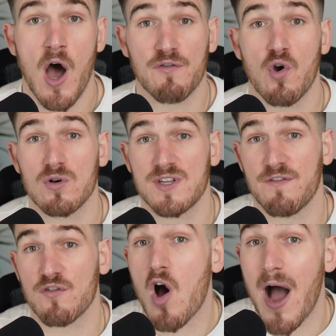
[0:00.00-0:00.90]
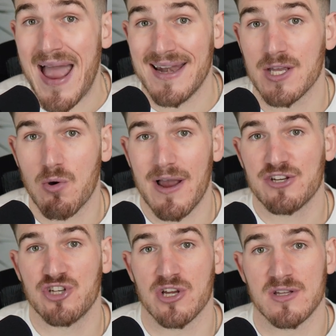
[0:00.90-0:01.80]
Of course, if you've got any
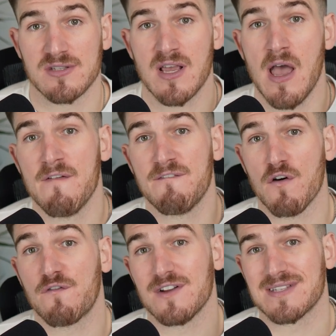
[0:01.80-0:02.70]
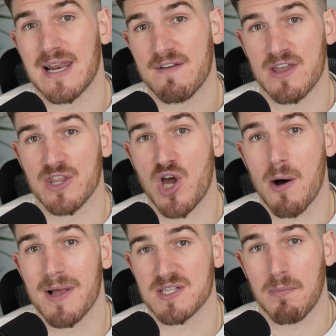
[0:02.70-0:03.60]
questions, feel free to leave it in the
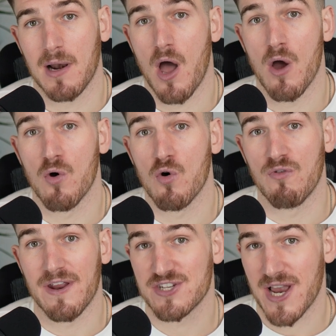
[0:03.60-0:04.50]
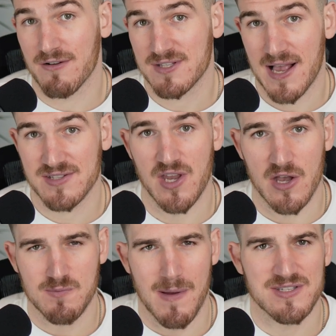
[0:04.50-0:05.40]
comments below or reach out to
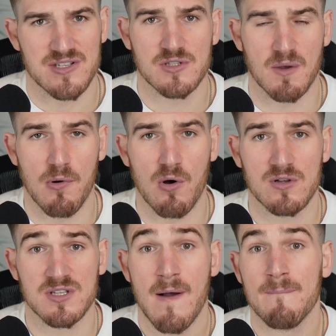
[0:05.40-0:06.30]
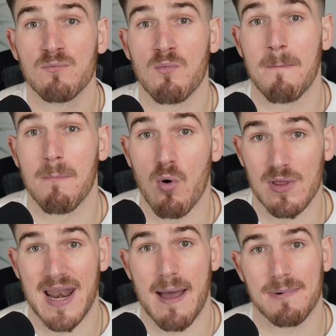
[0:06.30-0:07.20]
SEO Spaces support. We're more
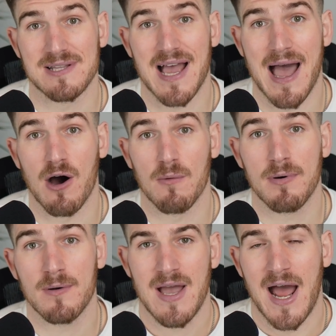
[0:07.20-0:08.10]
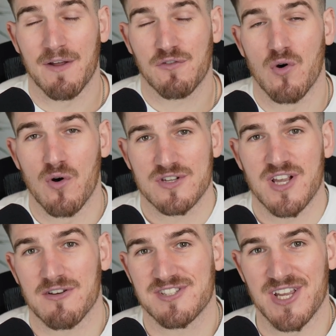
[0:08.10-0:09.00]
than happy to help. And of
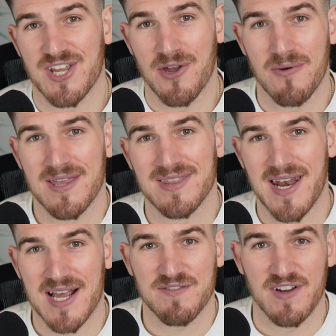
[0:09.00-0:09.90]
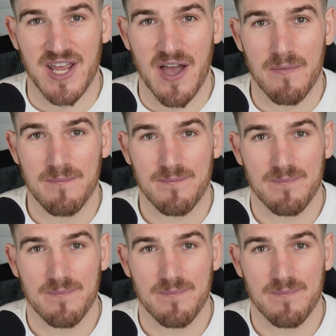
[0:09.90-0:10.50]
course, I'll see you in the next video.